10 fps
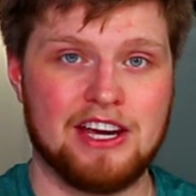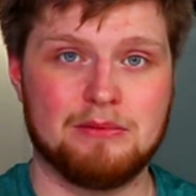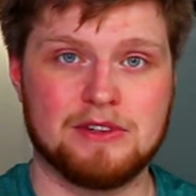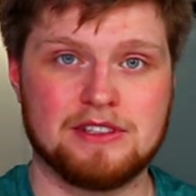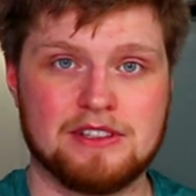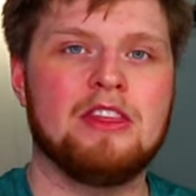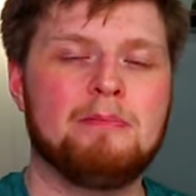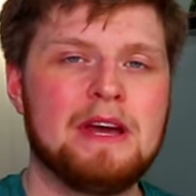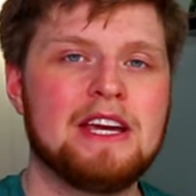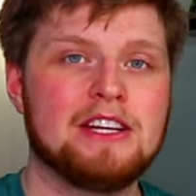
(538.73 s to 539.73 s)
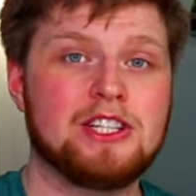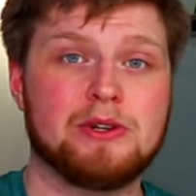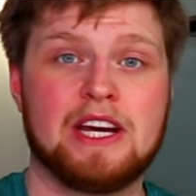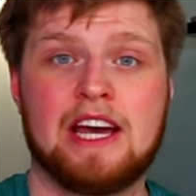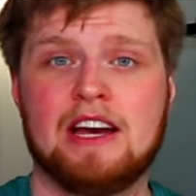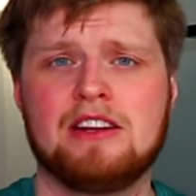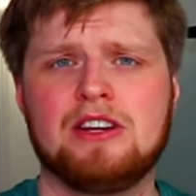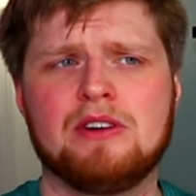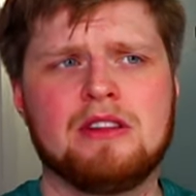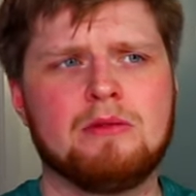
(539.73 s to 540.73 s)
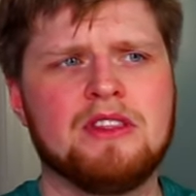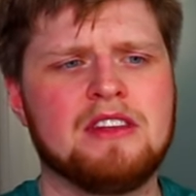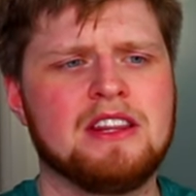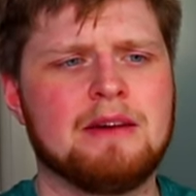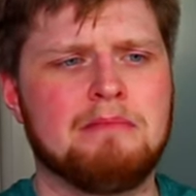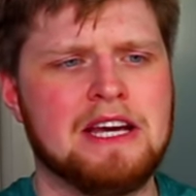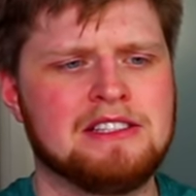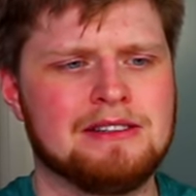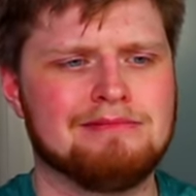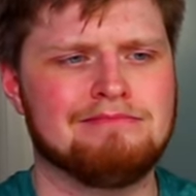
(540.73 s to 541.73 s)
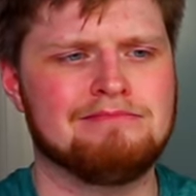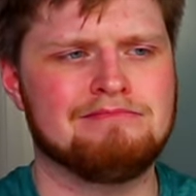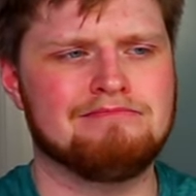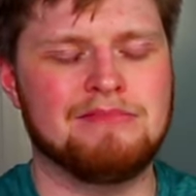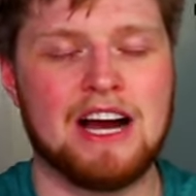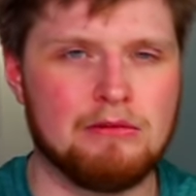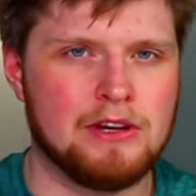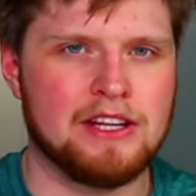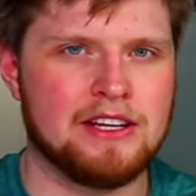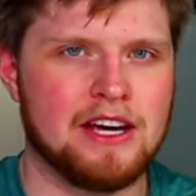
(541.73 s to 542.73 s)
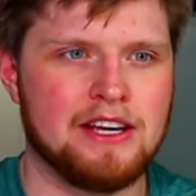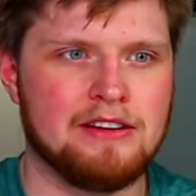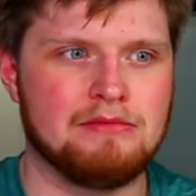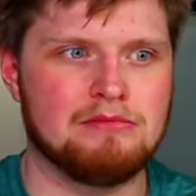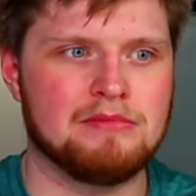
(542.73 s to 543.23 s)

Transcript: cameras. The big issue I had here, and the one thing that makes it not really a